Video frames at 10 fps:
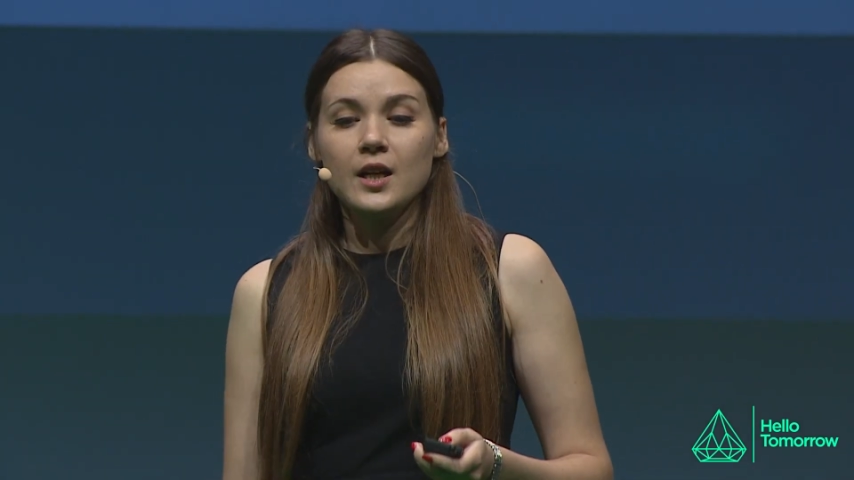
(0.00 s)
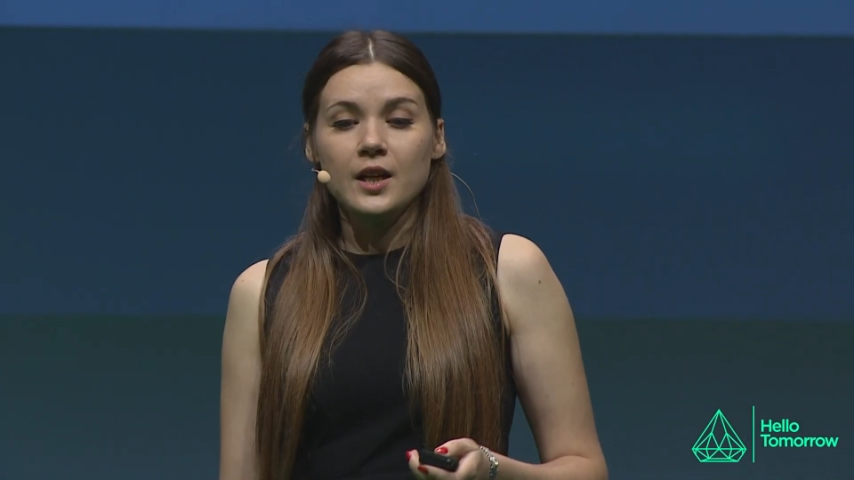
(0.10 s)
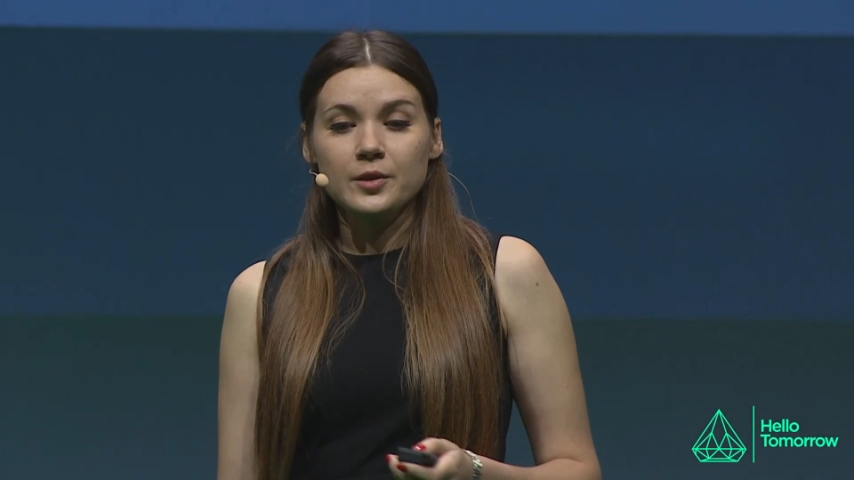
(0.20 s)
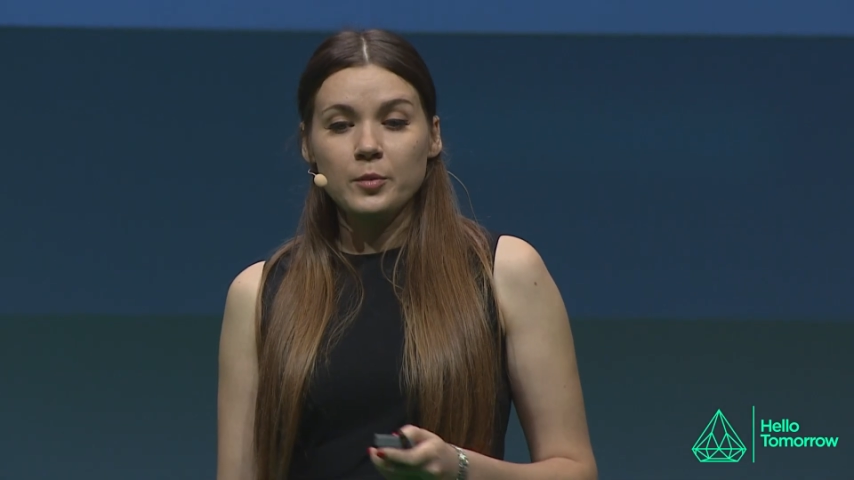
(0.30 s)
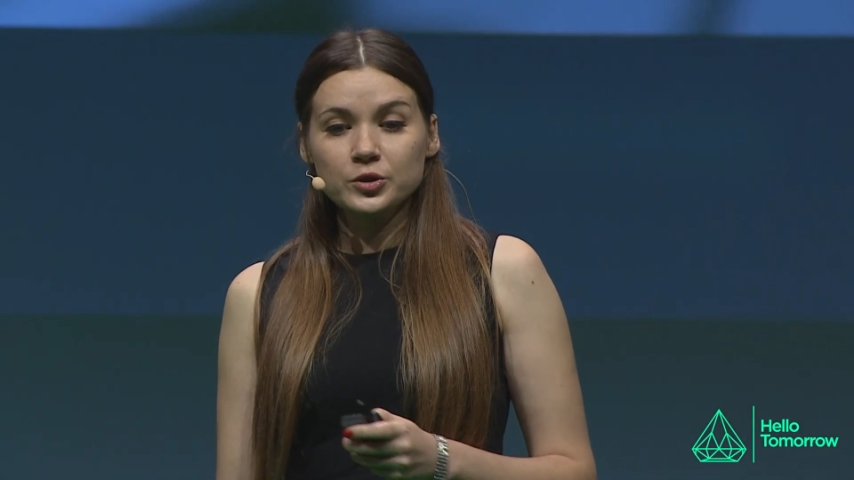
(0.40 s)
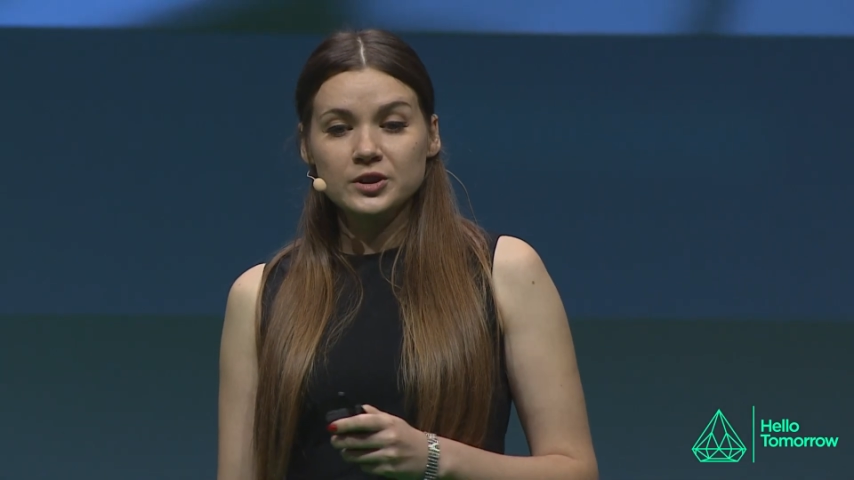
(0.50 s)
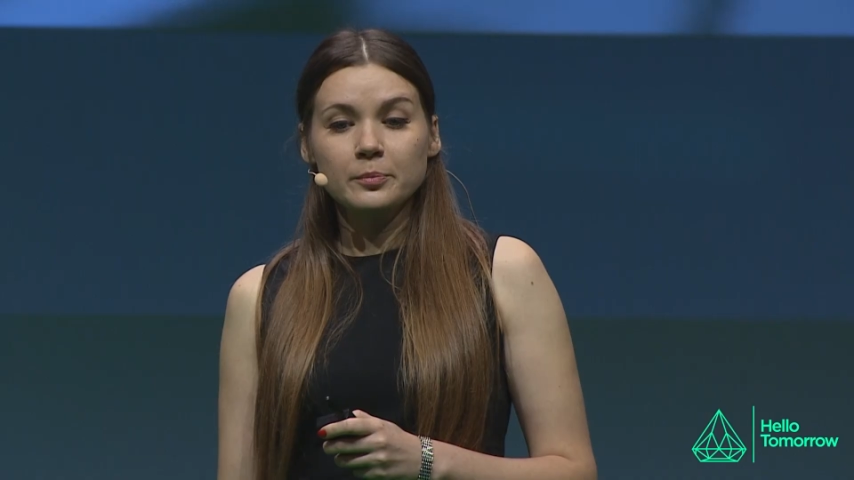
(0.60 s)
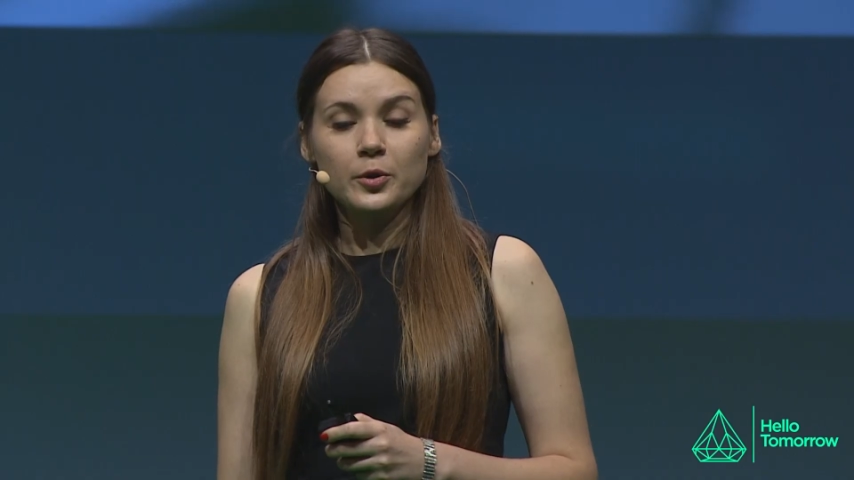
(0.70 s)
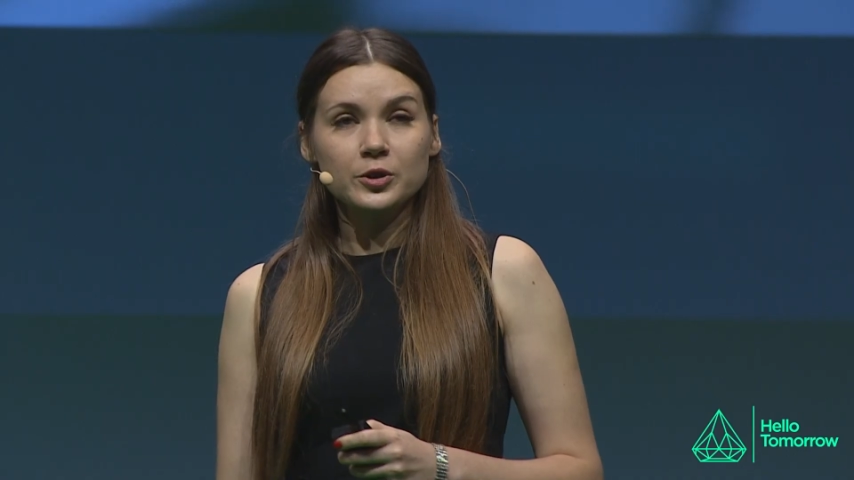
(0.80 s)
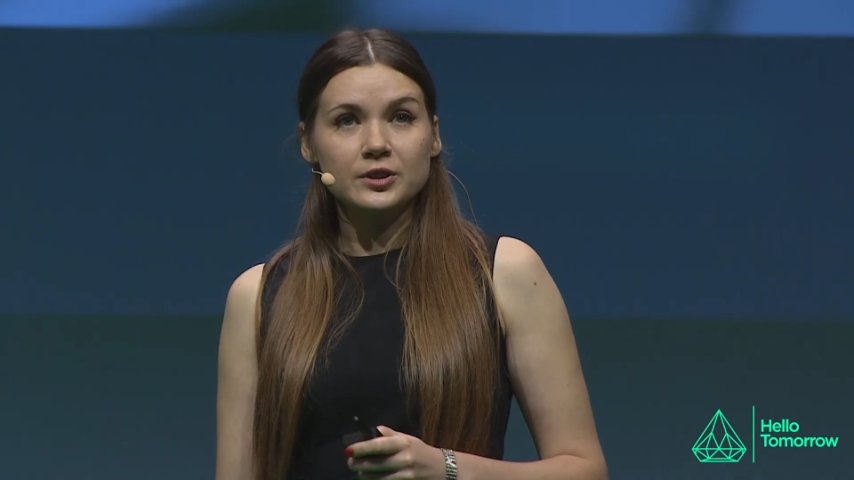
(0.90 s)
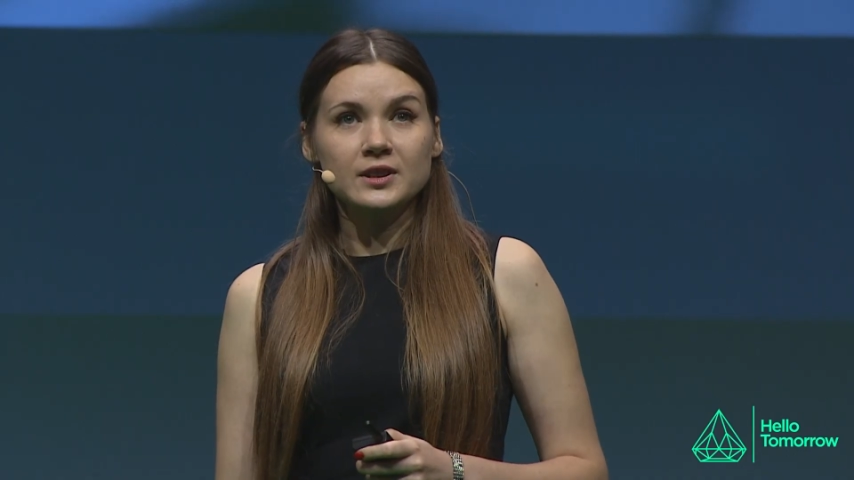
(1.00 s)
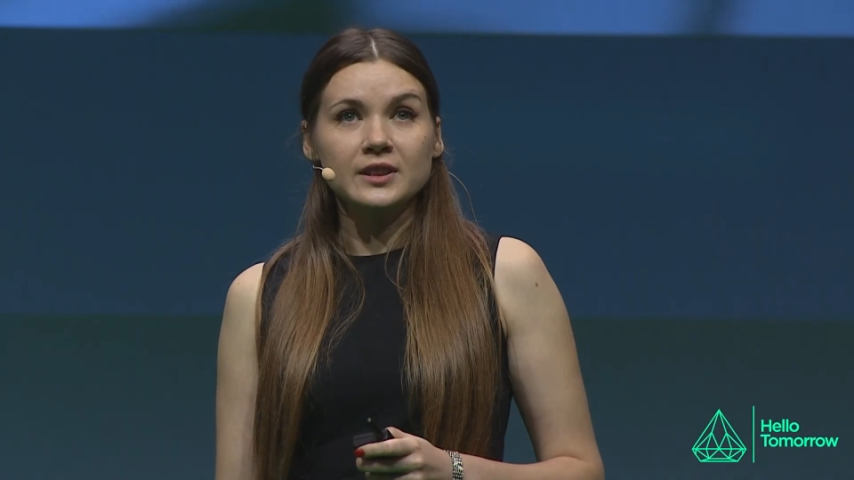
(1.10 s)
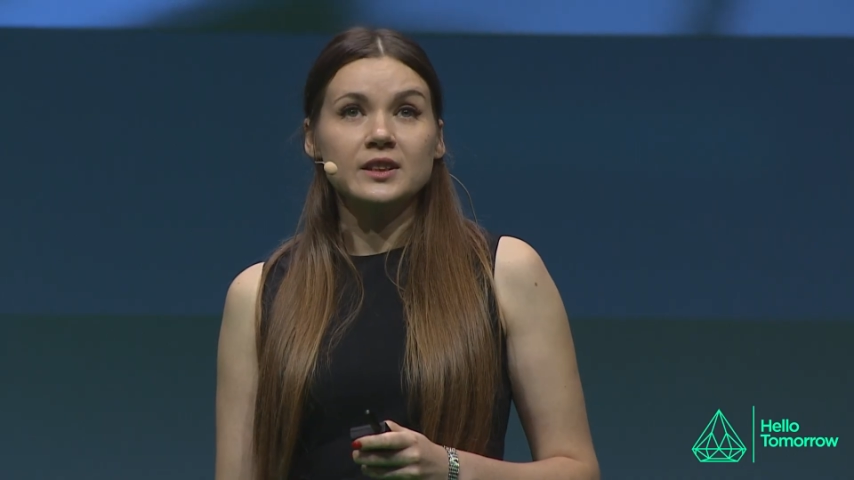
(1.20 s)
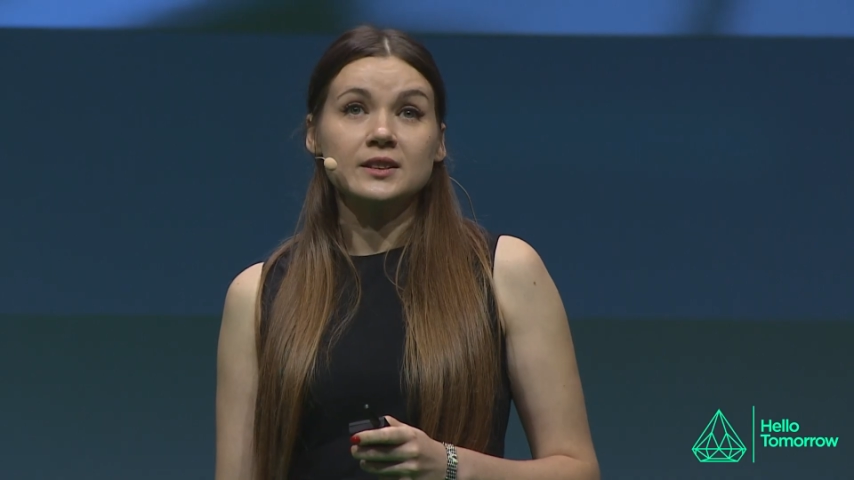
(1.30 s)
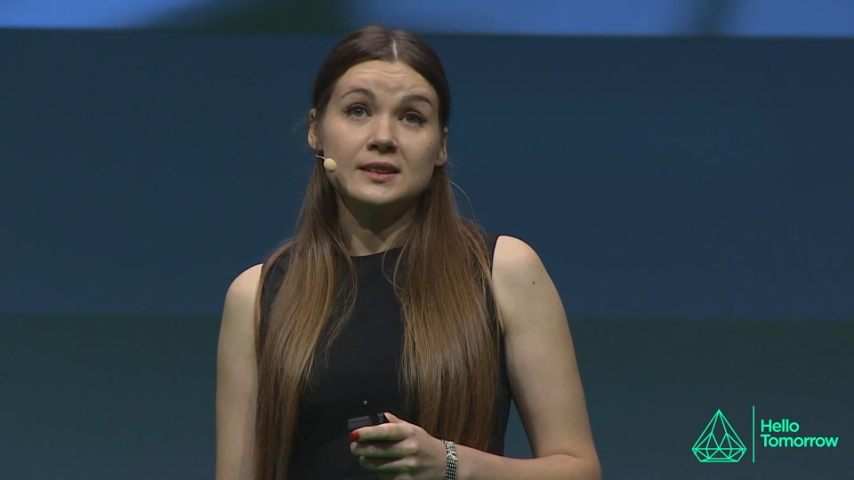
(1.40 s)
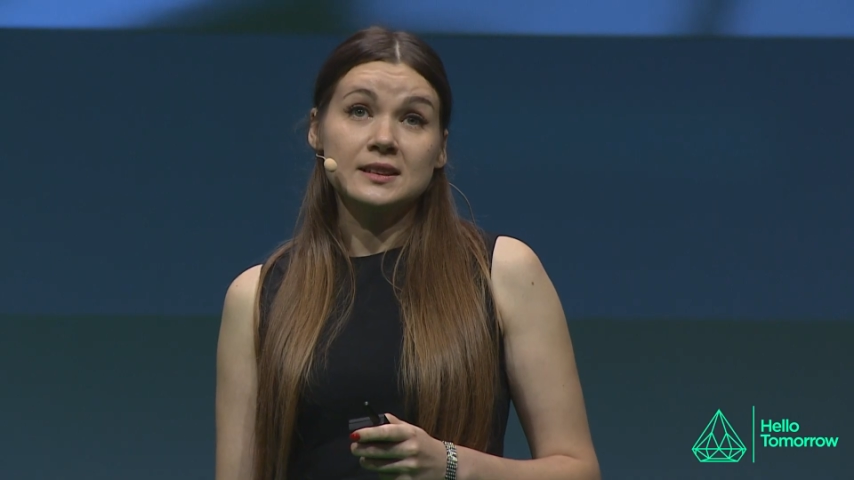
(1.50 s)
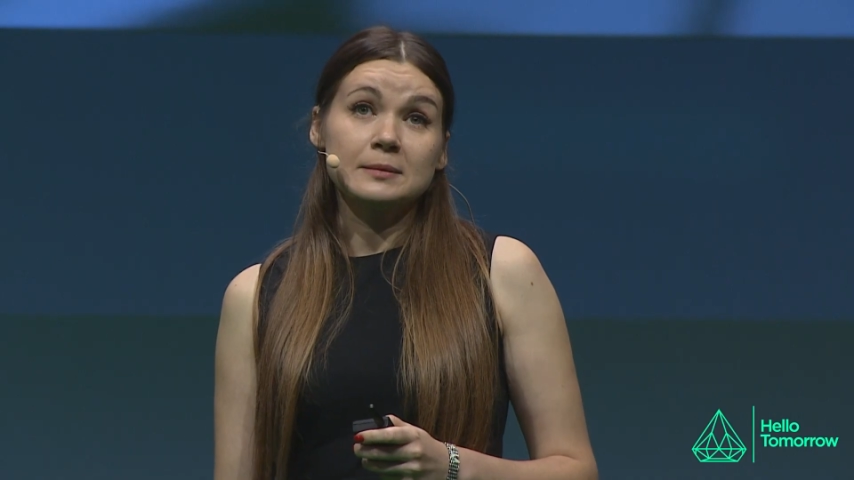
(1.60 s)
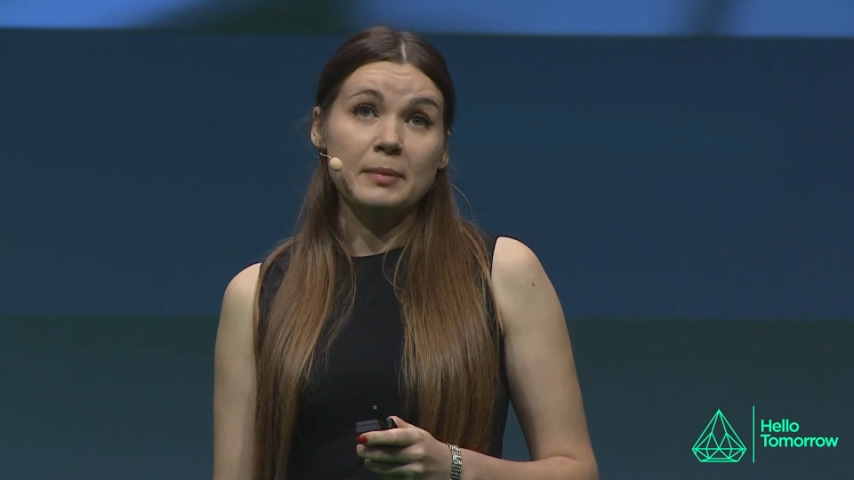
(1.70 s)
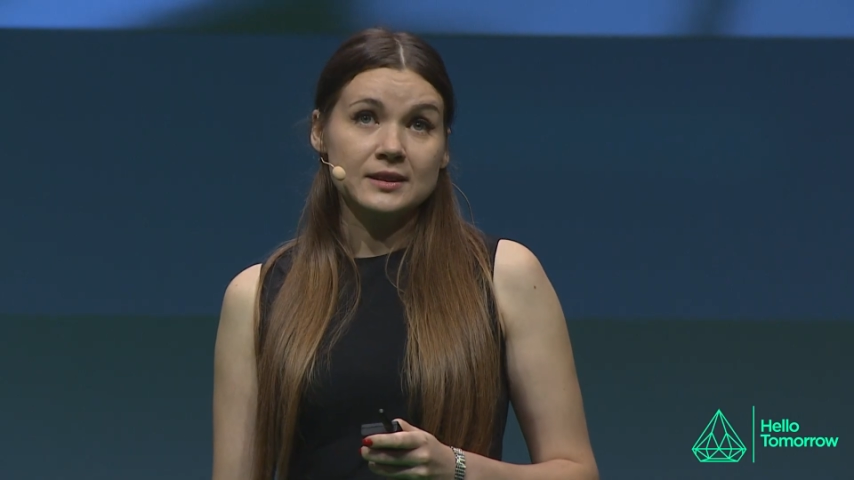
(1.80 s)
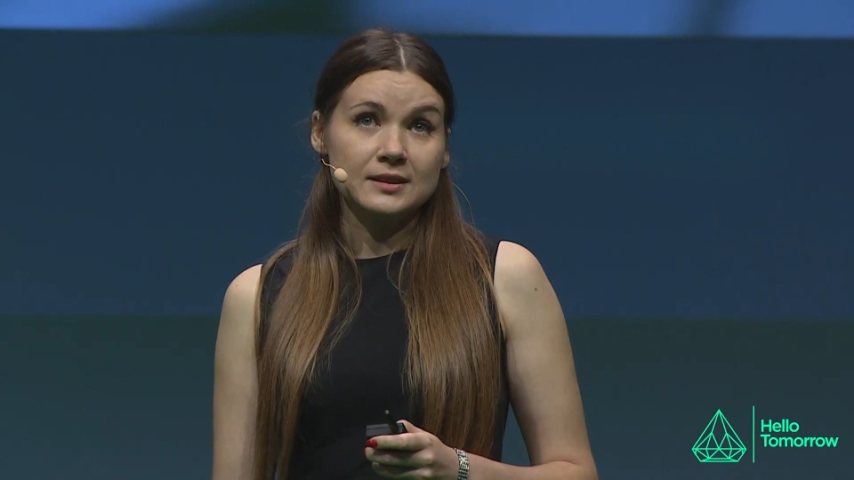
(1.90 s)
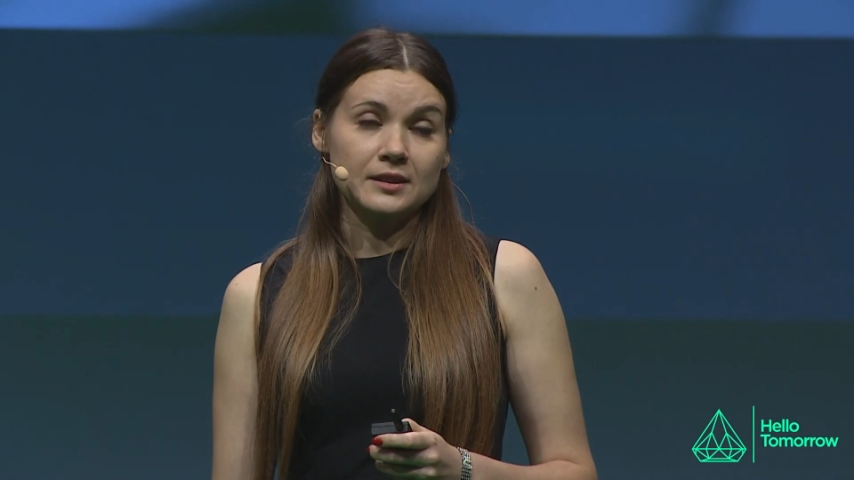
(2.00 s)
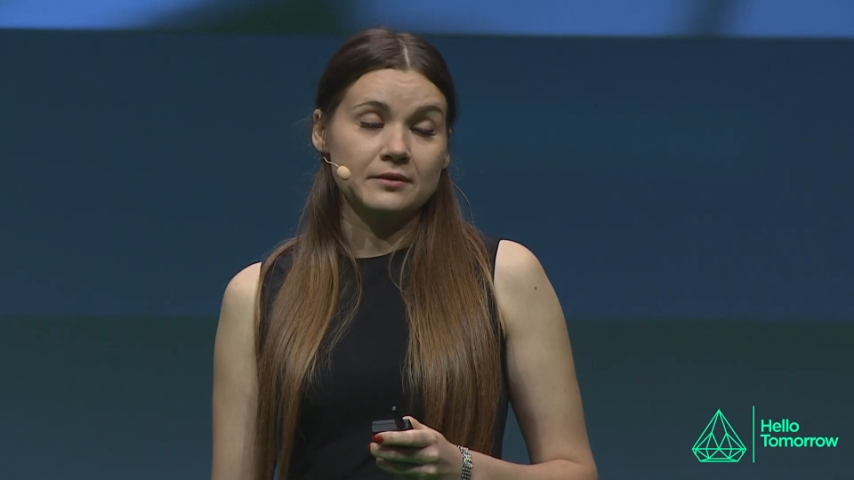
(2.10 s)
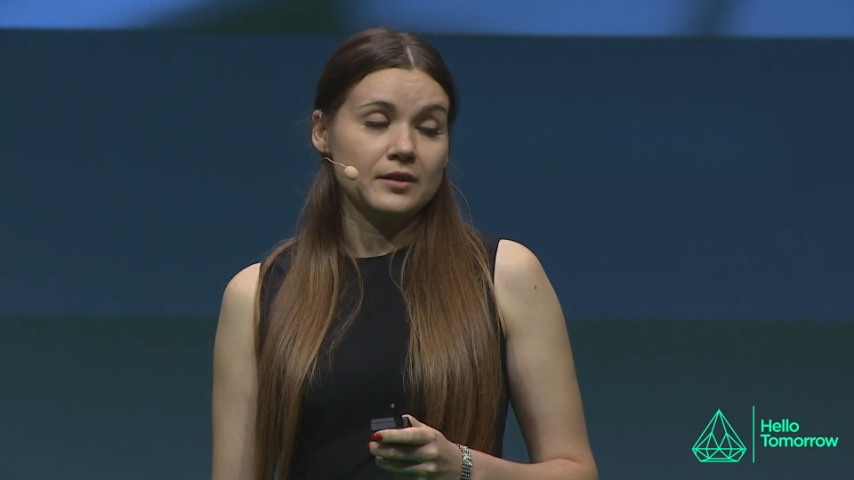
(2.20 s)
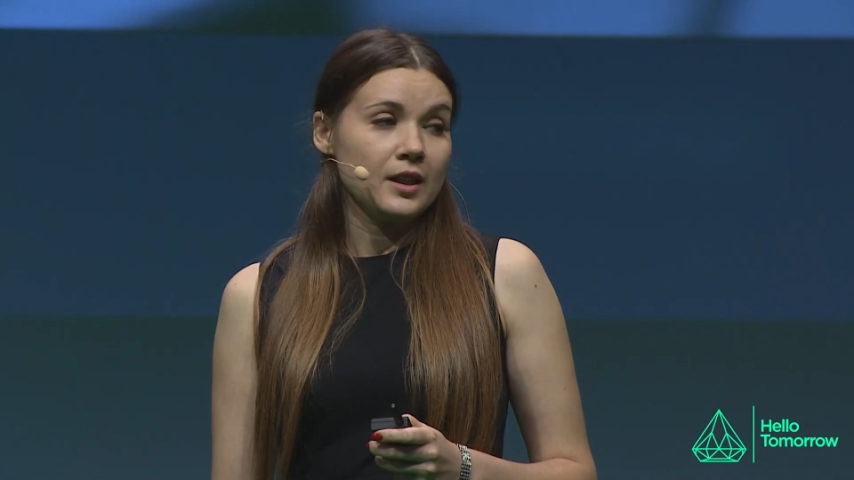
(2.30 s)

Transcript: and most importantly, it is expensive,